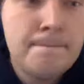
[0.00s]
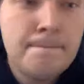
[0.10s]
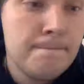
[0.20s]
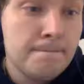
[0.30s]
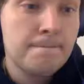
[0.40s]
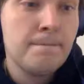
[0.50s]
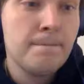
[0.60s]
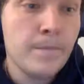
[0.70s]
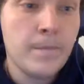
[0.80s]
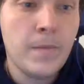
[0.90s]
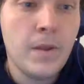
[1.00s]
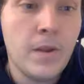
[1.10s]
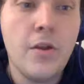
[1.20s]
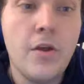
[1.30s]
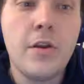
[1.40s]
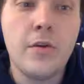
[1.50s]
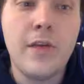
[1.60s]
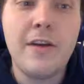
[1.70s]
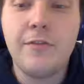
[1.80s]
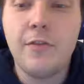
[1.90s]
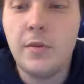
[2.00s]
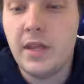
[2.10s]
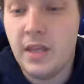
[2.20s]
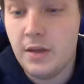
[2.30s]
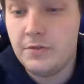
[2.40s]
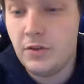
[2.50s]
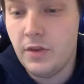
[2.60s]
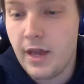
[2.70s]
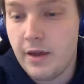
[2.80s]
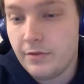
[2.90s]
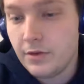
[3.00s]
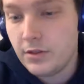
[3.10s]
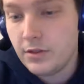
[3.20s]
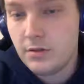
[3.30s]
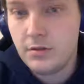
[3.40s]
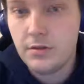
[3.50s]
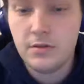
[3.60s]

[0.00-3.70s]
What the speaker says: Oh, no. That formula gives you the average.